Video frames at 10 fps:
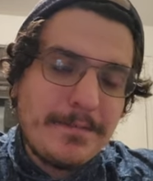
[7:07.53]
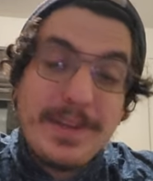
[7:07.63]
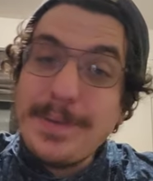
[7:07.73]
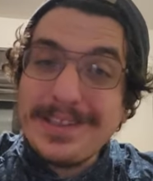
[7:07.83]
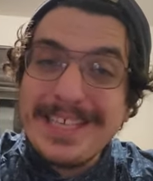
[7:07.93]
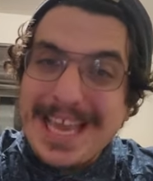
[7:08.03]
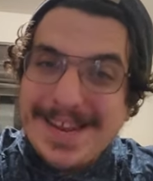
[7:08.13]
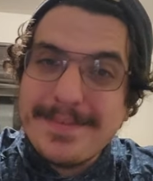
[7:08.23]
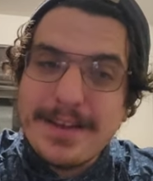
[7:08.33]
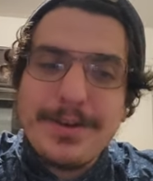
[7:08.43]
In reality,
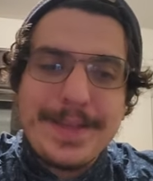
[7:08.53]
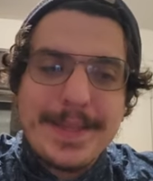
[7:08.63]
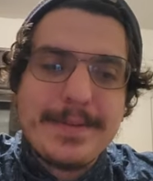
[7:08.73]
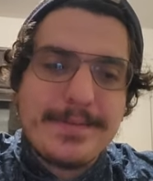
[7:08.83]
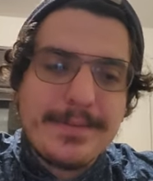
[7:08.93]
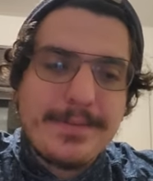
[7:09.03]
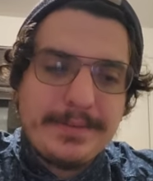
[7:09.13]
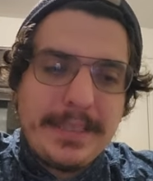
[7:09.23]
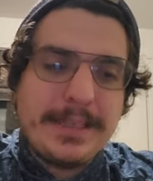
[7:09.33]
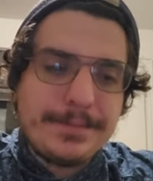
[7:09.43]
Adam Sandler needed
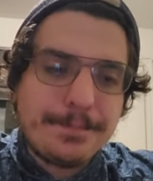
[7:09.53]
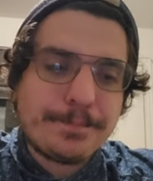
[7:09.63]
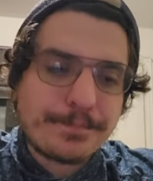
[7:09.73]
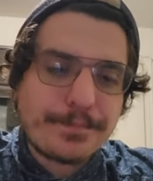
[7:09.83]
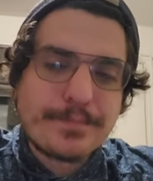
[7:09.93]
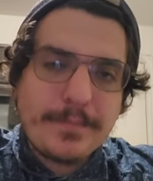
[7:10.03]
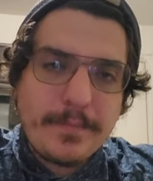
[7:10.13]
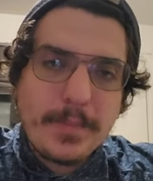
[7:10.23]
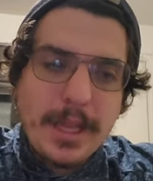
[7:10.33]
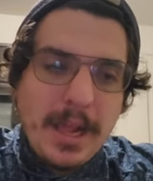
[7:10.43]
Dylan.
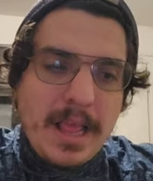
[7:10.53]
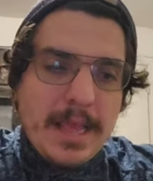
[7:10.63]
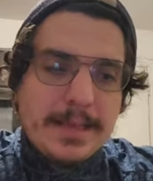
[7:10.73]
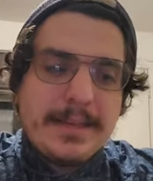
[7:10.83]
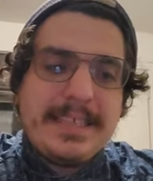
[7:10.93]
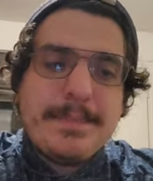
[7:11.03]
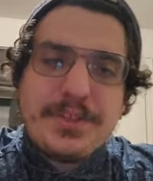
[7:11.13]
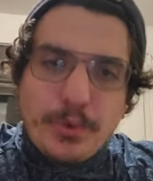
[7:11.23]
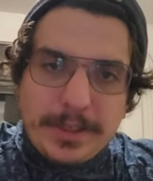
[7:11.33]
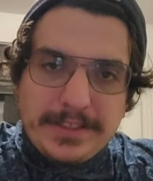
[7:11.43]
Because he
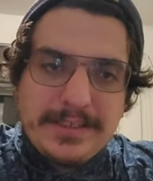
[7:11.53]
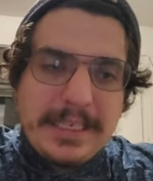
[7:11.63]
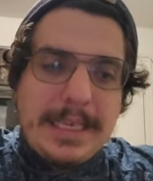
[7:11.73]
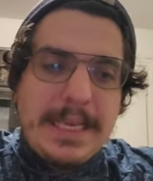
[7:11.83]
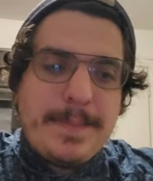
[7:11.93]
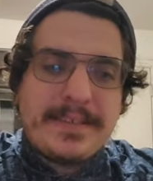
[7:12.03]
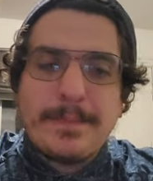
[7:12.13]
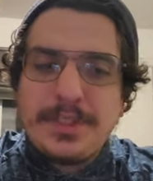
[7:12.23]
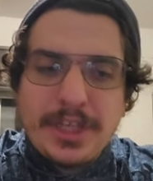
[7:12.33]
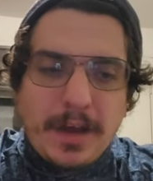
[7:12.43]
matures. He picks
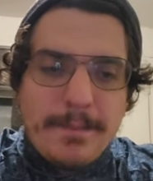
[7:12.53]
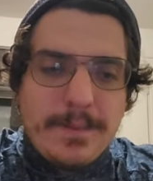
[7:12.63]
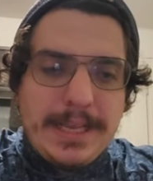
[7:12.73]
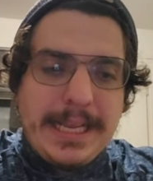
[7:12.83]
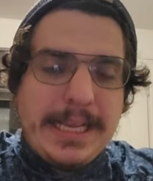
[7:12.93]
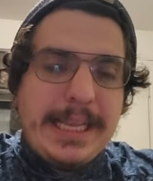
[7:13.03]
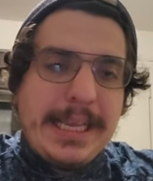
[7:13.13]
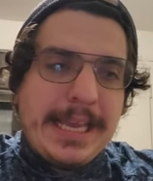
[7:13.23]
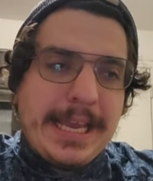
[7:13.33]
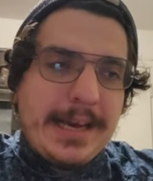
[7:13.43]
up a job.
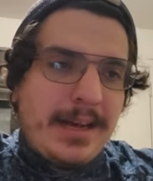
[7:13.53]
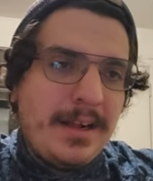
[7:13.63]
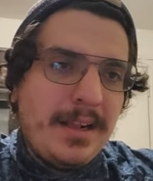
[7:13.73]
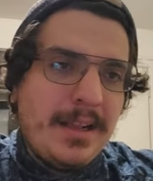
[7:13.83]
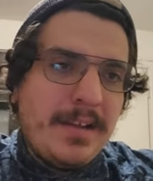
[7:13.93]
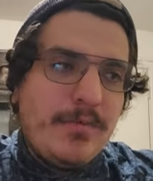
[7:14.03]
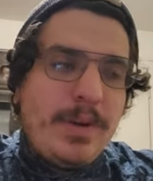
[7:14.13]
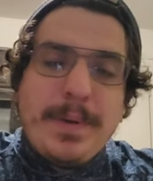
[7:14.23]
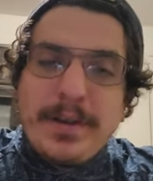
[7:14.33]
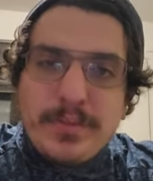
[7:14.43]
He
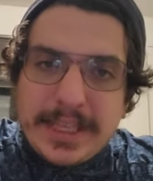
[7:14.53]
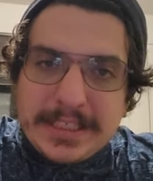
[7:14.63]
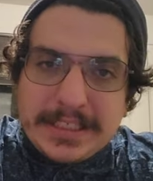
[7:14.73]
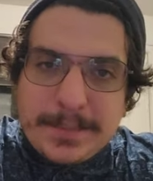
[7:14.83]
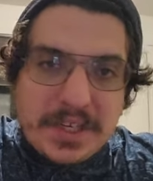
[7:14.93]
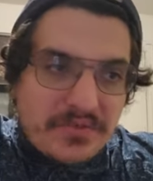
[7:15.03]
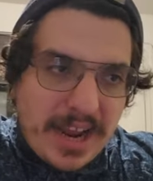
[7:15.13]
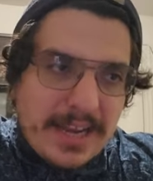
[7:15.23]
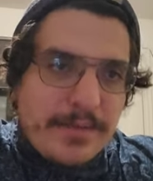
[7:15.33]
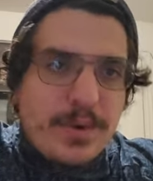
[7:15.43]
repairs relationship with his
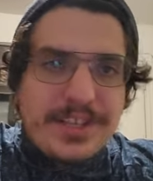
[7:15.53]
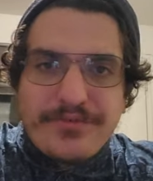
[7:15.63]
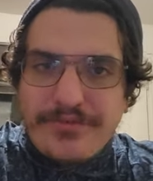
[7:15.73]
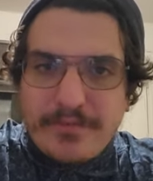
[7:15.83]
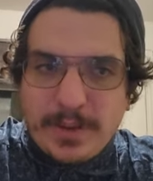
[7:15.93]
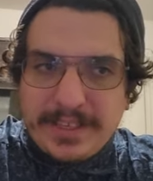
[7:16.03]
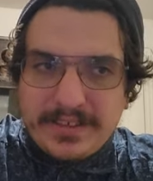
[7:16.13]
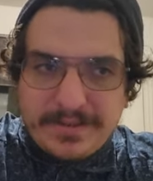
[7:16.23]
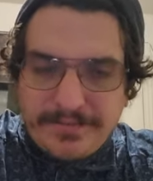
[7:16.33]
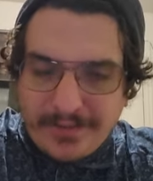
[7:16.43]
friend, with
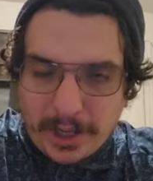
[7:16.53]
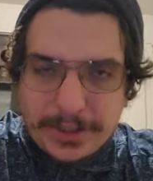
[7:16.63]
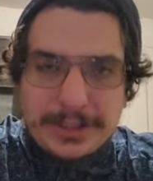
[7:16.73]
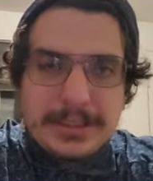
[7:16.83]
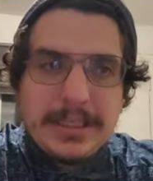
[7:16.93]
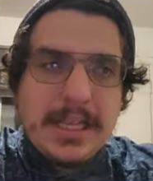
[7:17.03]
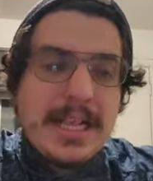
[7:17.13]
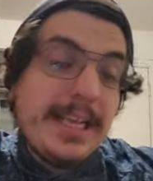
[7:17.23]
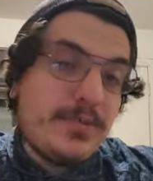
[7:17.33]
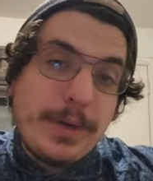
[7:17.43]
his father.
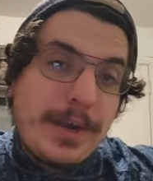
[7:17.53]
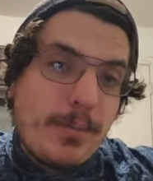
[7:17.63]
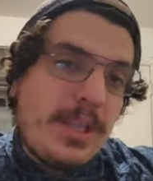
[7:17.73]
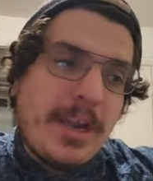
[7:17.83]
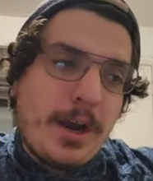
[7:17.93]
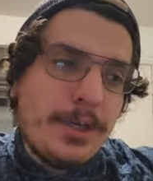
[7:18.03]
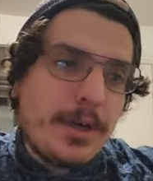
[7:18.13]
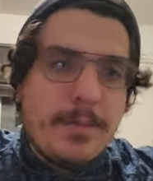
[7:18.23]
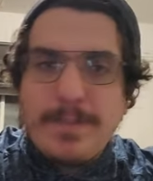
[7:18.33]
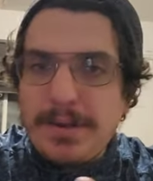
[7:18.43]
He's working really hard
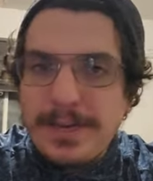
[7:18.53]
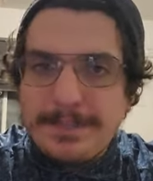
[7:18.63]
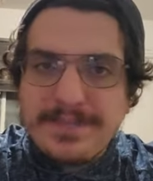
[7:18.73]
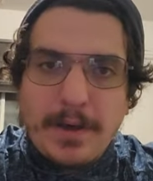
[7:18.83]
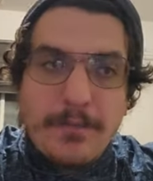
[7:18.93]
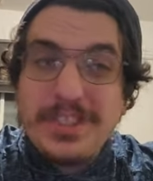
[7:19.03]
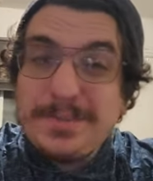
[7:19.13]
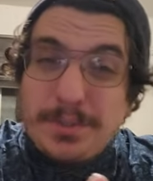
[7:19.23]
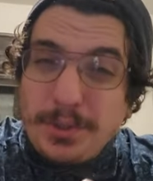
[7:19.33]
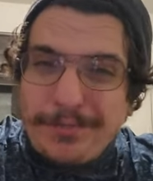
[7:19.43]
on bettering himself, which
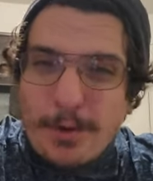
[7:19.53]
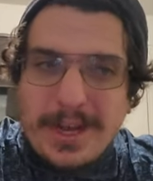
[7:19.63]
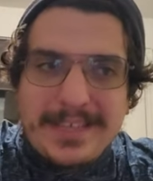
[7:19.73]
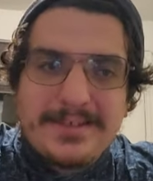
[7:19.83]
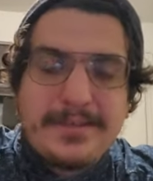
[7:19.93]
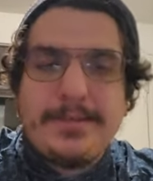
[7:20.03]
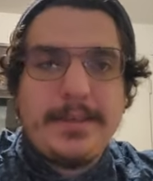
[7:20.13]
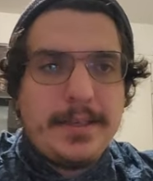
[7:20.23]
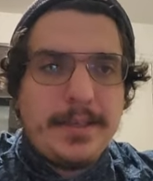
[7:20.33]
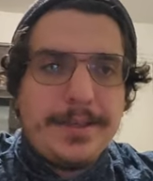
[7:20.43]
is beautiful because
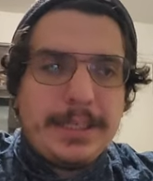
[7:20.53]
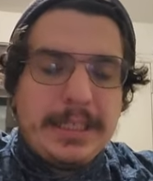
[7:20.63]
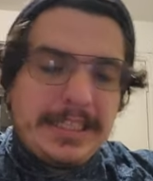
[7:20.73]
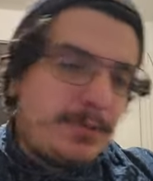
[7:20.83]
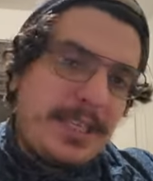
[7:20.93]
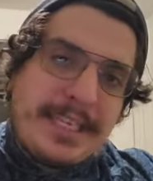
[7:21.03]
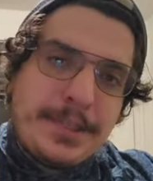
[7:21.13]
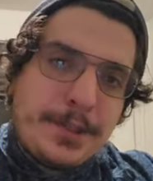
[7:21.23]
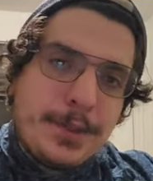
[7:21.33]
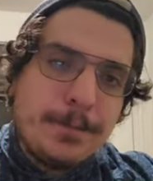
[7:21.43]
that's what he
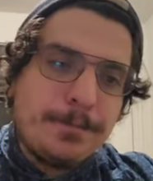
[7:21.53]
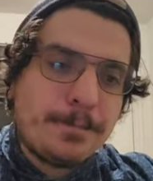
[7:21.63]
needed to do.